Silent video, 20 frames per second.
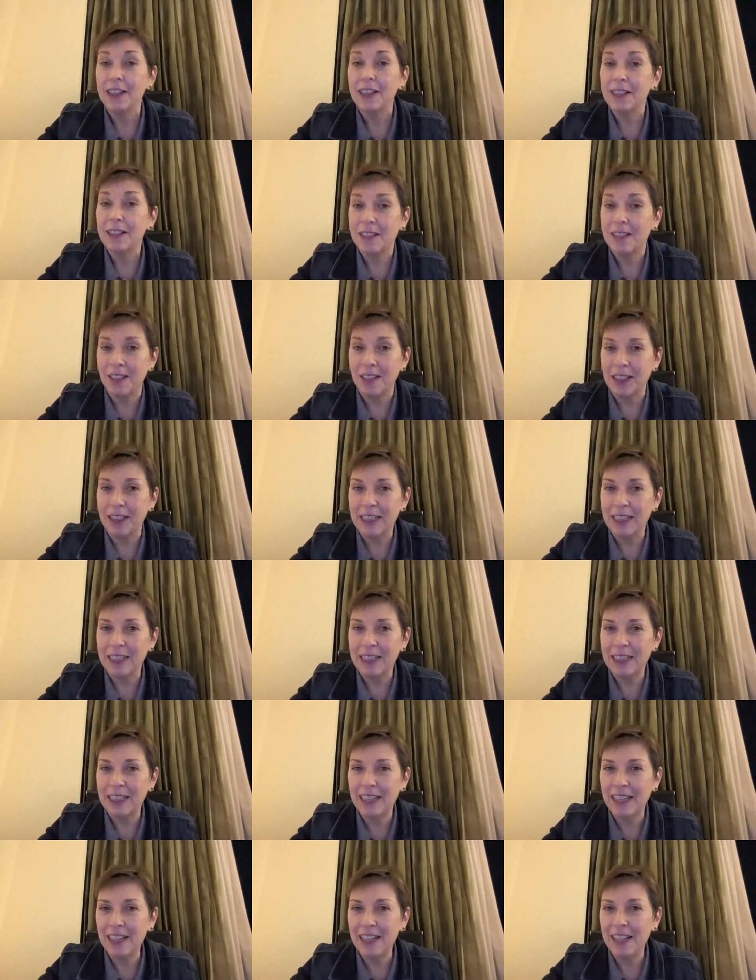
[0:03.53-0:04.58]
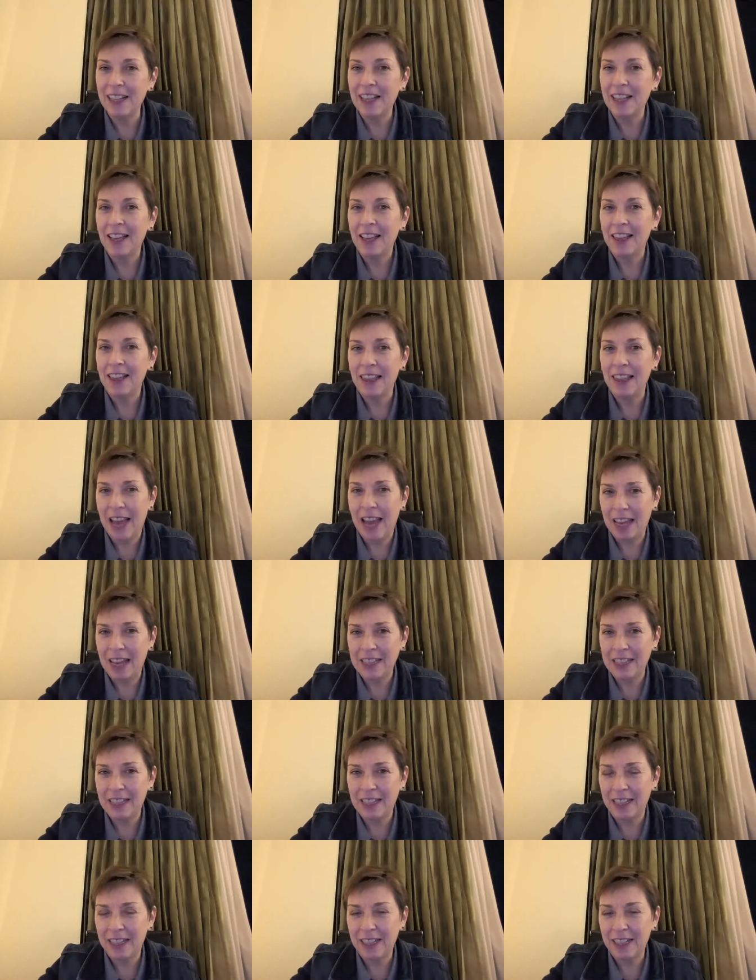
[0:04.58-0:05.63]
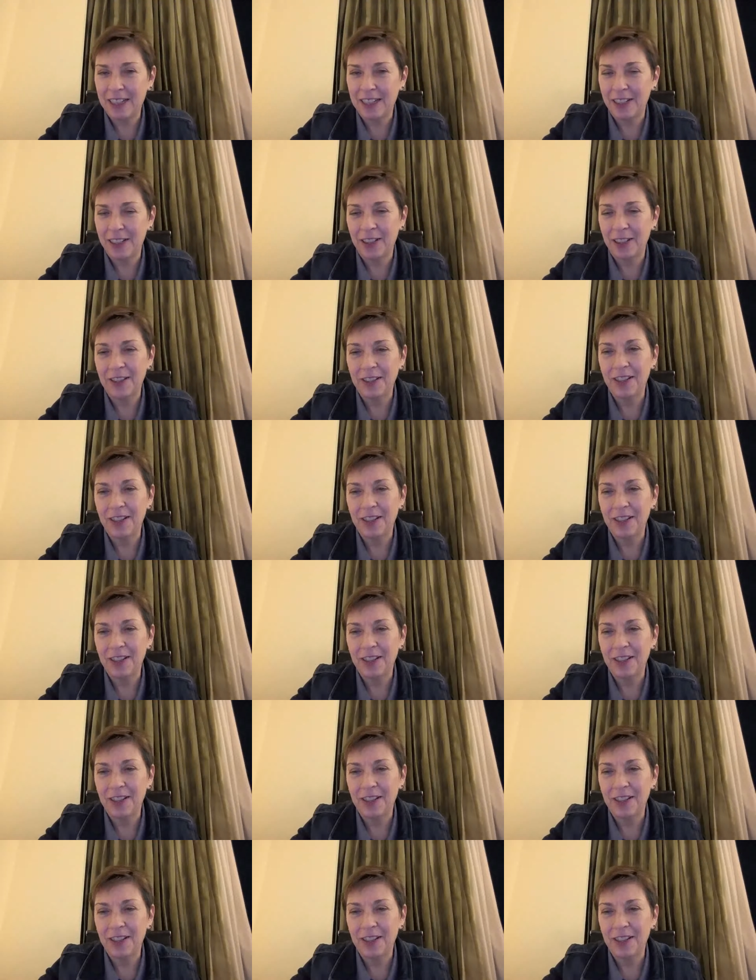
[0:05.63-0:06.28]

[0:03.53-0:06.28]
still in India, last night here.